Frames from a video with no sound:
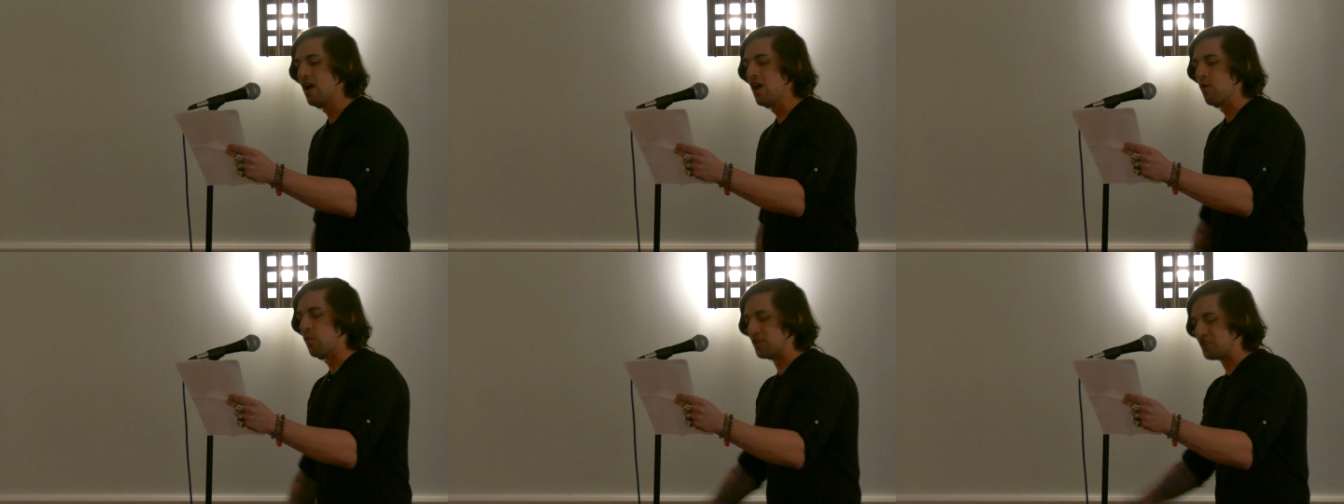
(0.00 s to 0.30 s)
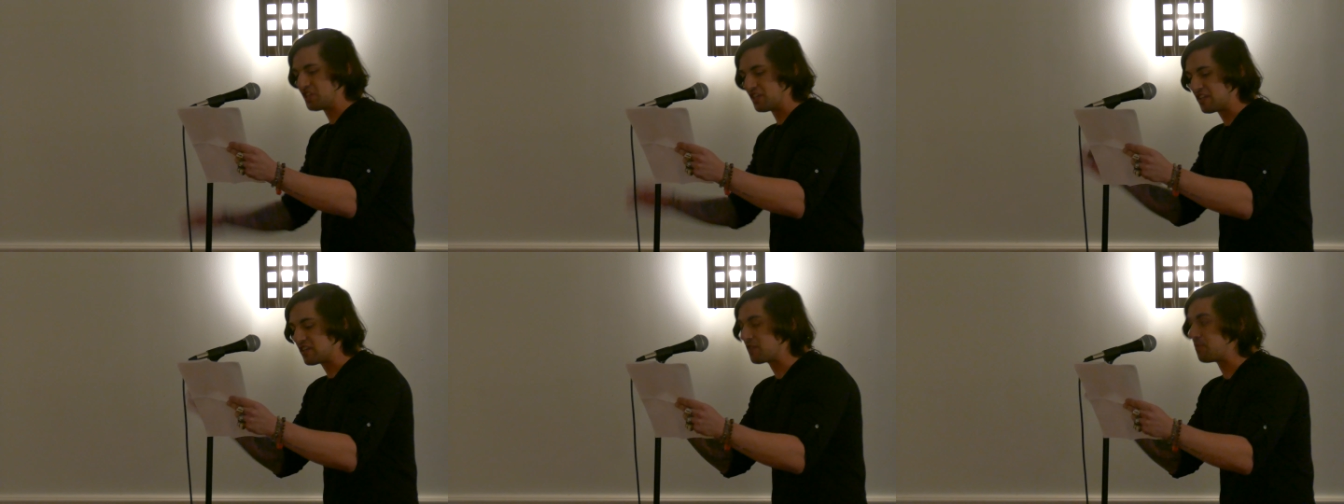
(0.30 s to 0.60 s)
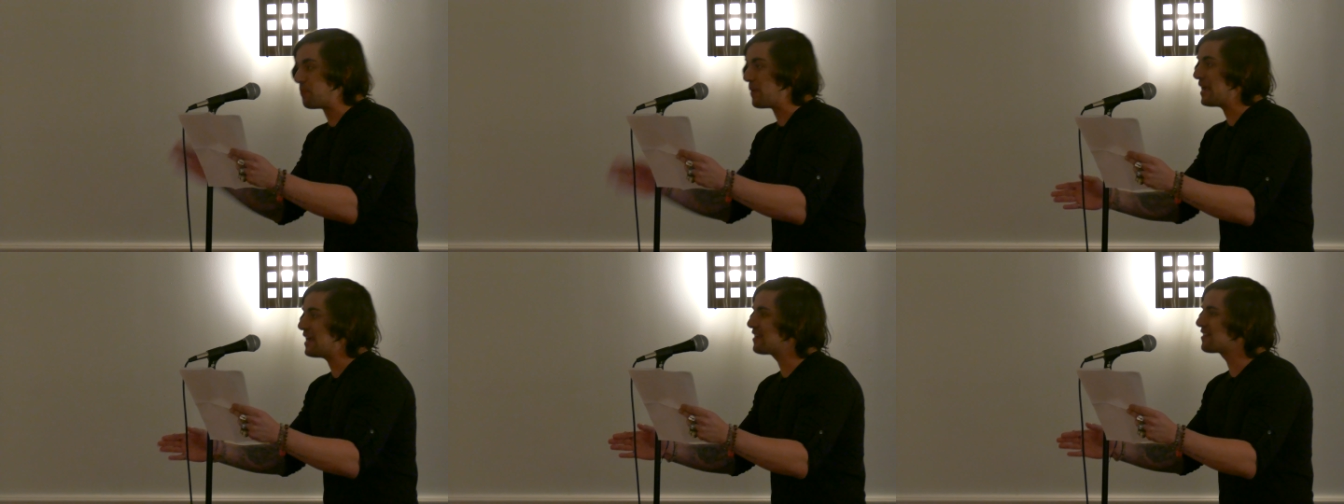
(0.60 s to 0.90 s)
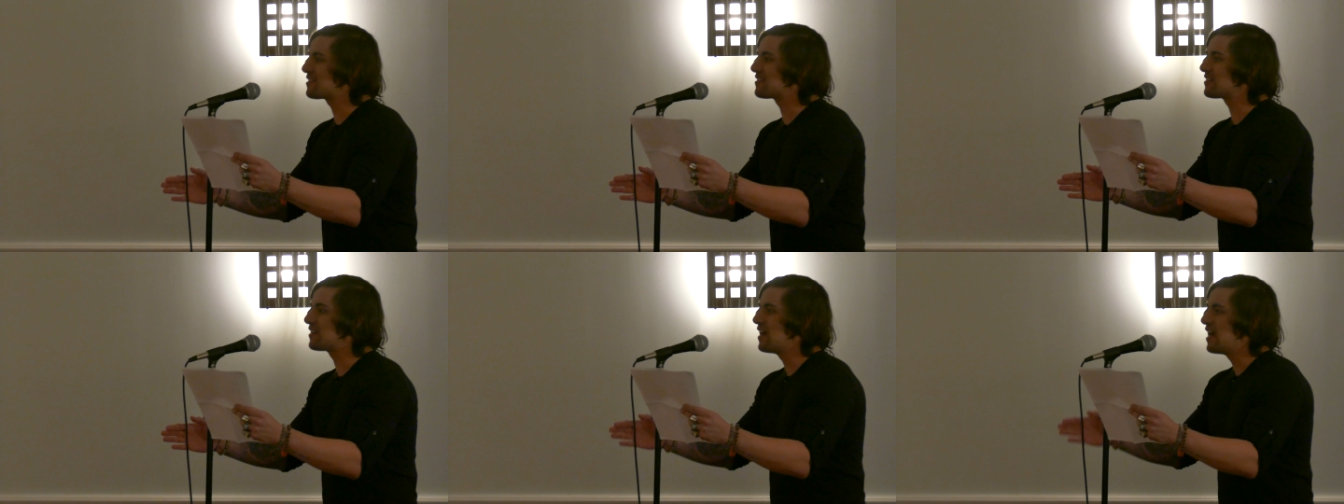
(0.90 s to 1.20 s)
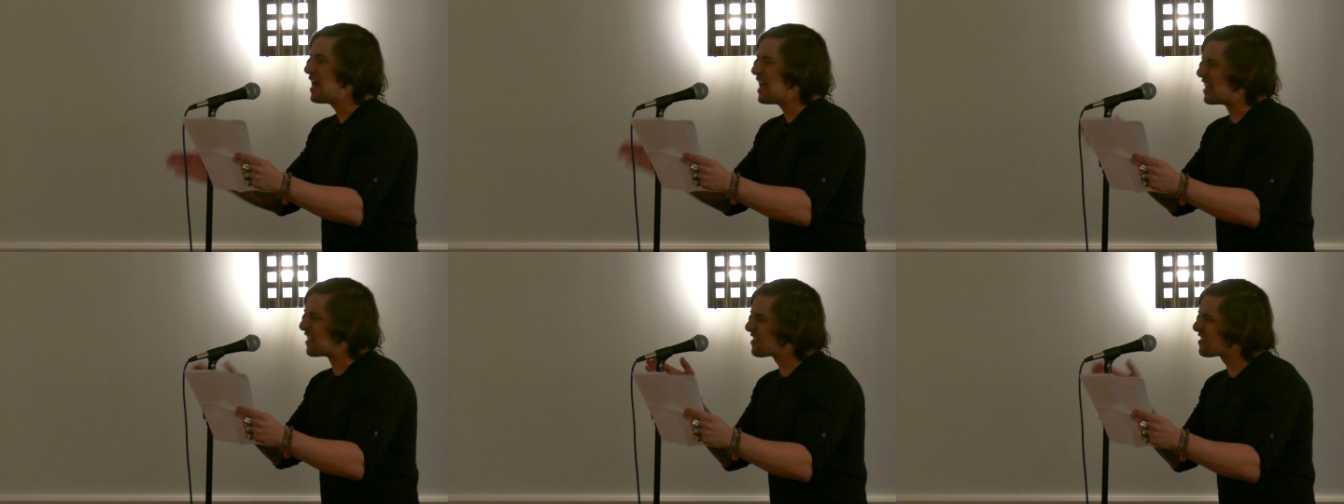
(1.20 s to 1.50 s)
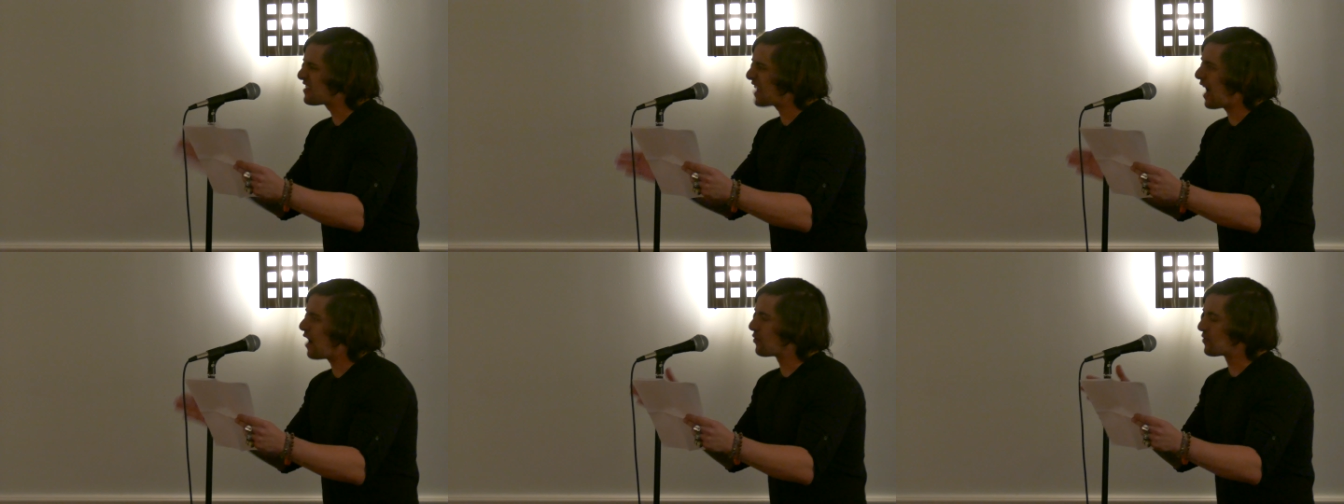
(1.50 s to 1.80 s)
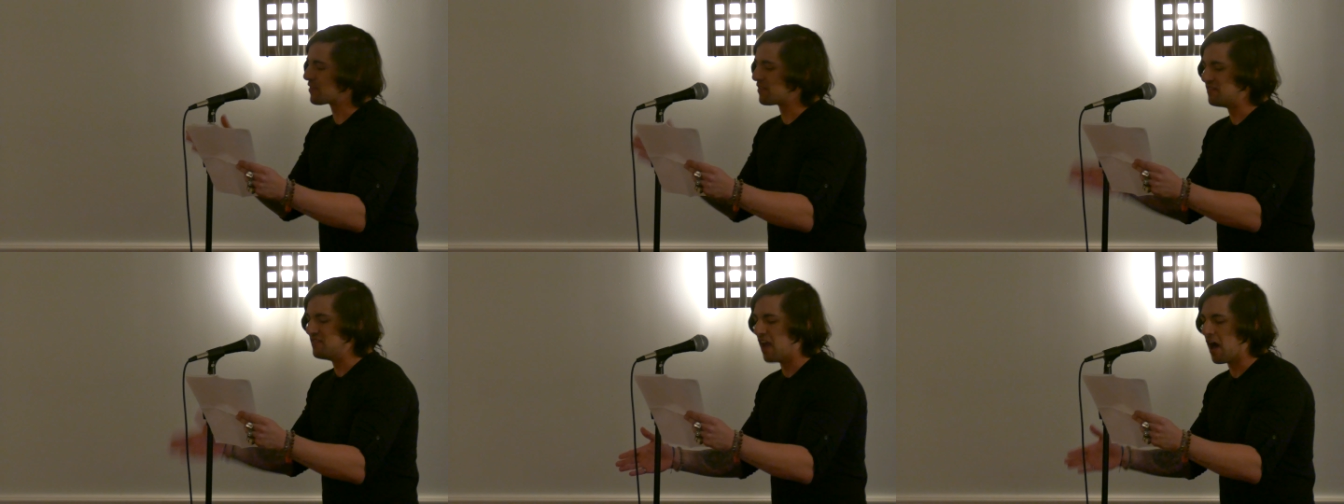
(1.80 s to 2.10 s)
When she speaks, it
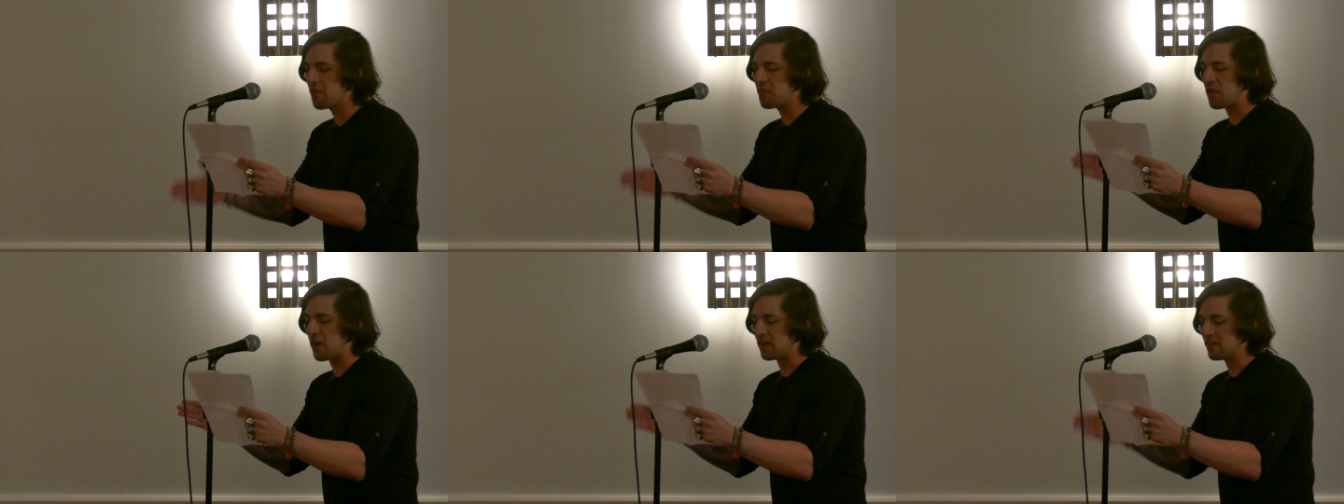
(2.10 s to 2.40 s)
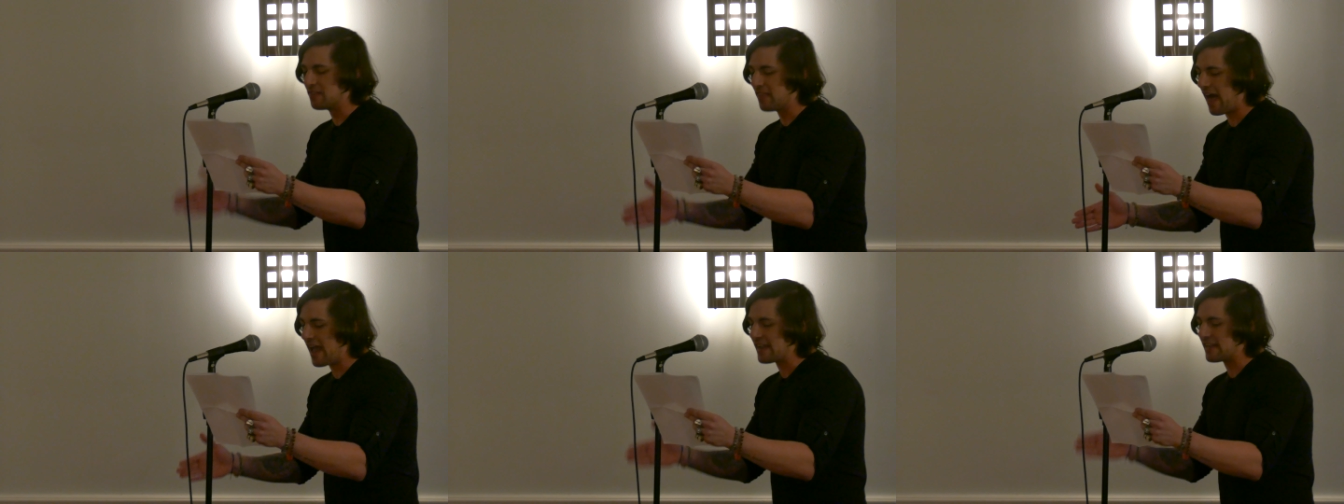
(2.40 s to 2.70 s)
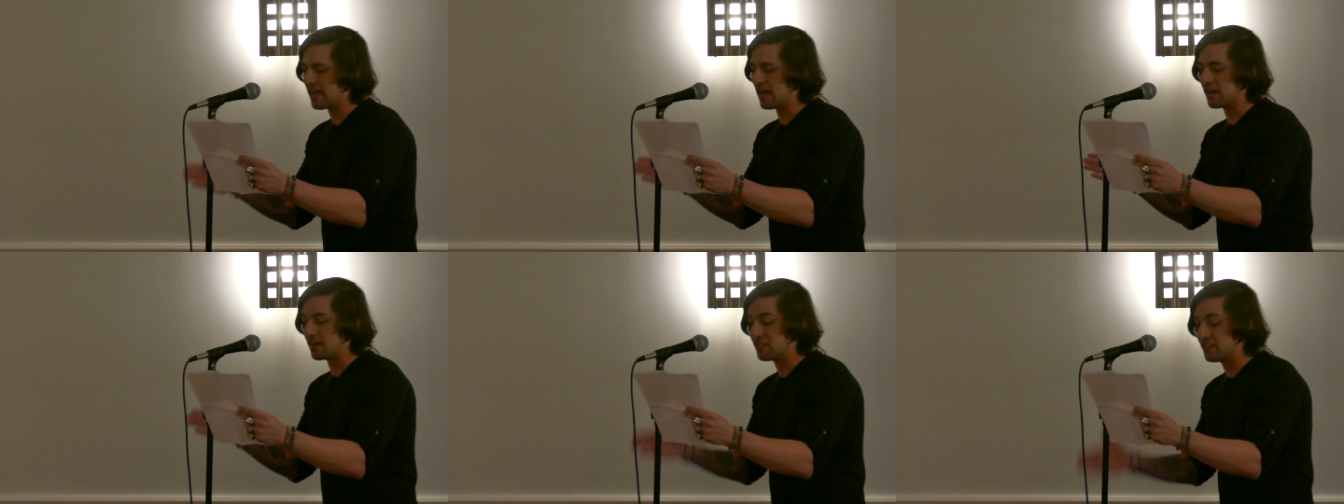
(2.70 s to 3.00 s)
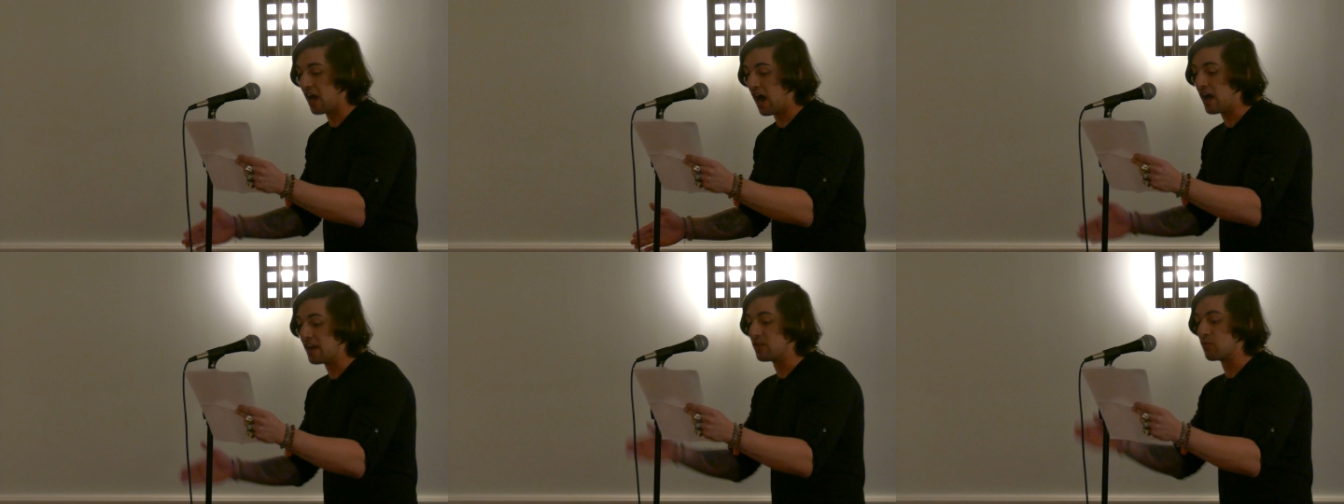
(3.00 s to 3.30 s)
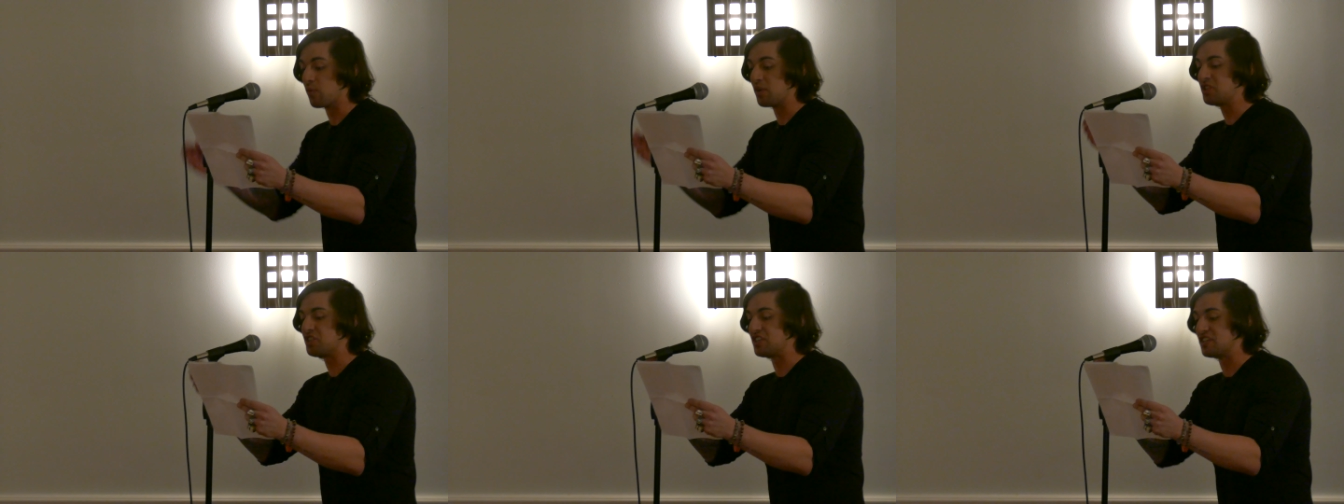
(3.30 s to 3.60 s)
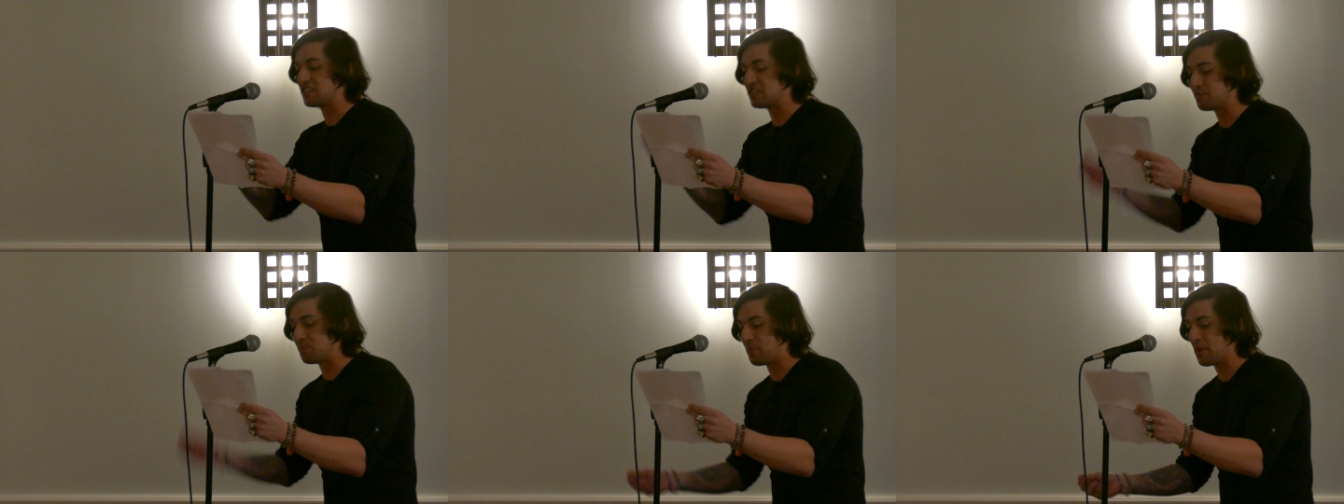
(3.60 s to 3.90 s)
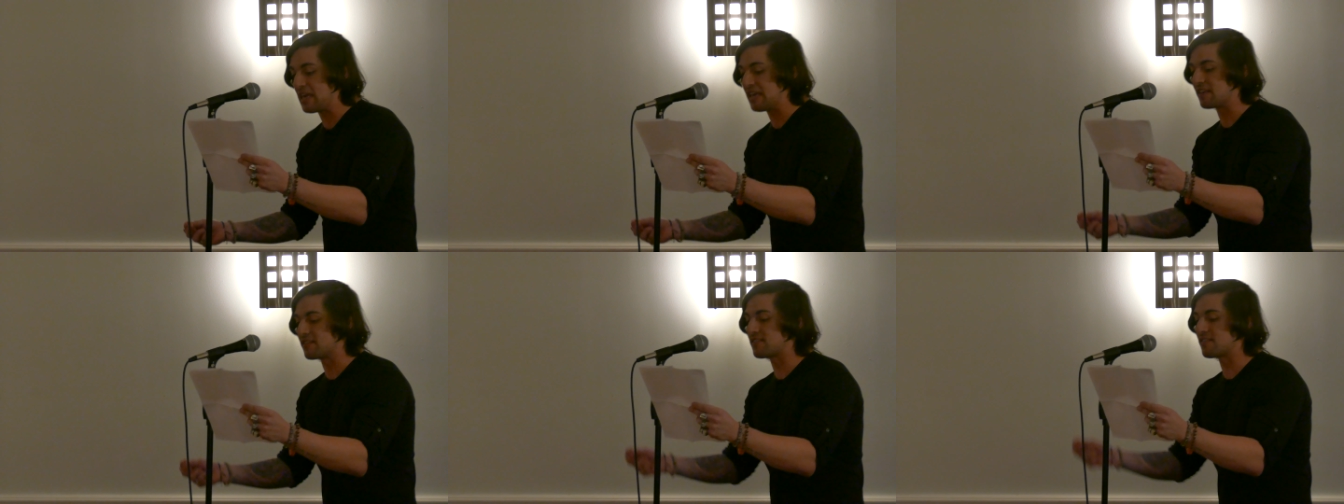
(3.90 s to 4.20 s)
sounds nothing like a gun. When she
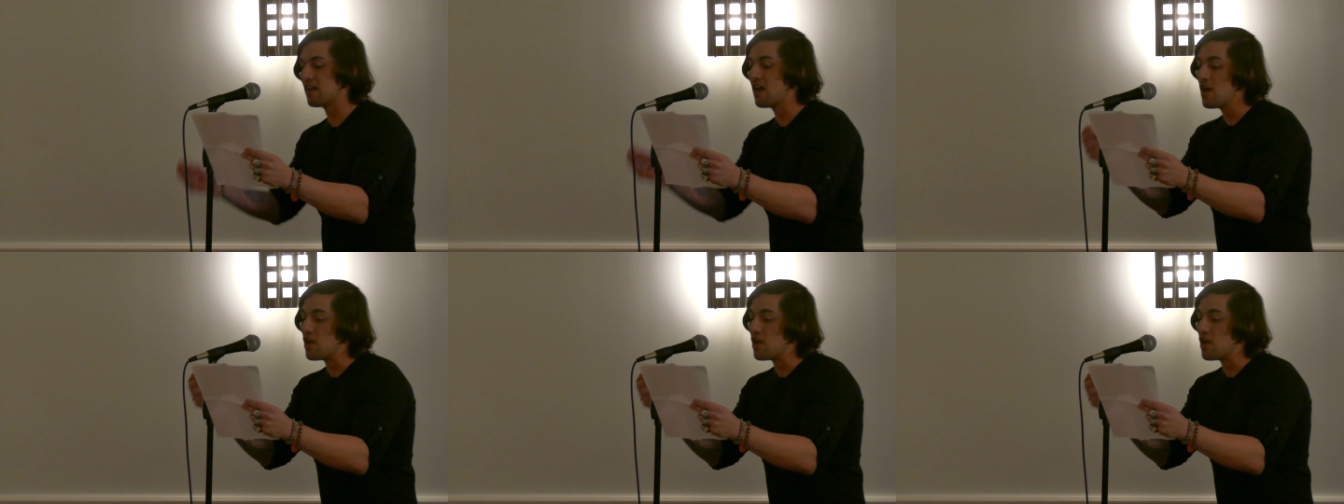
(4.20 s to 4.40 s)
speaks,